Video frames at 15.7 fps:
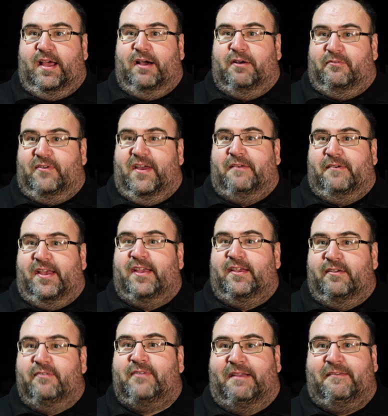were just very, left?
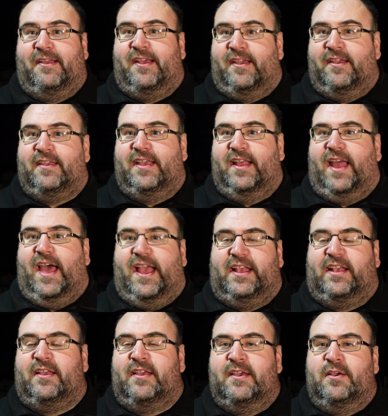Very. Yeah. You're
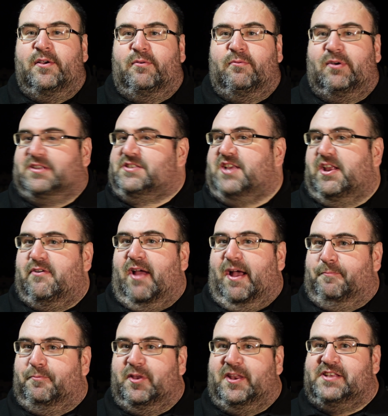like, what's going to
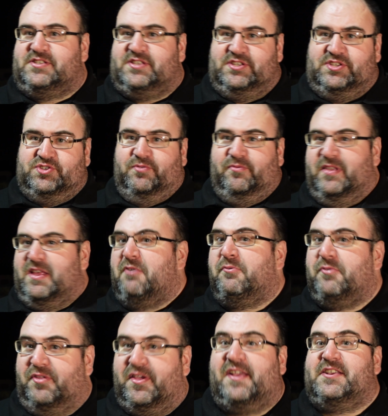happen? Is the
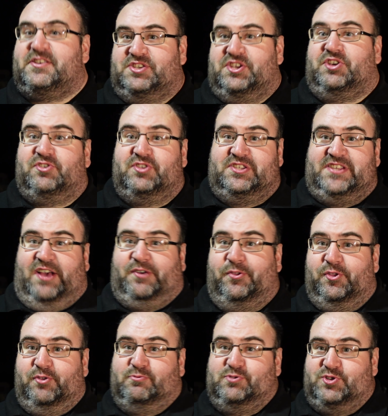only thing is that you could tell
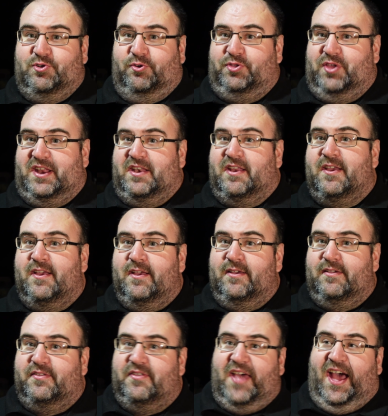there was nothing
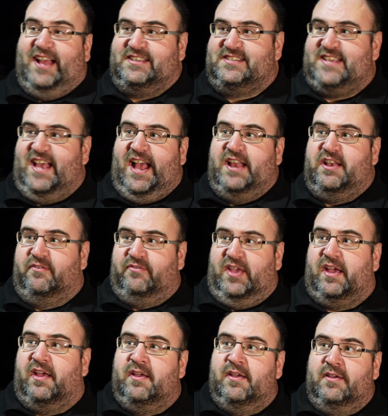that side of
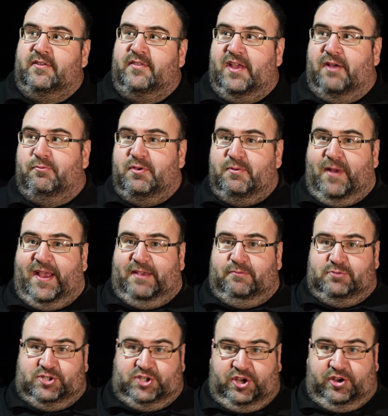you. The only way it
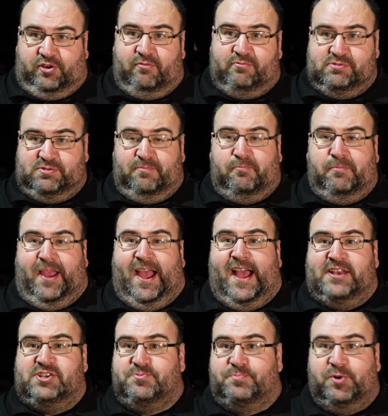was going to come
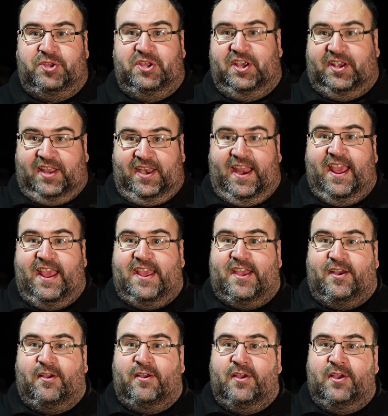behind you, but you can
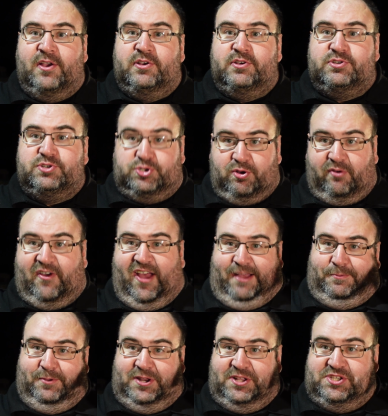hear stuff
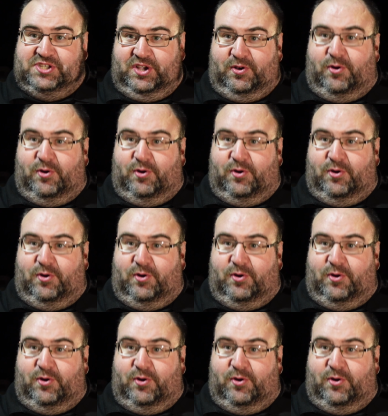happening to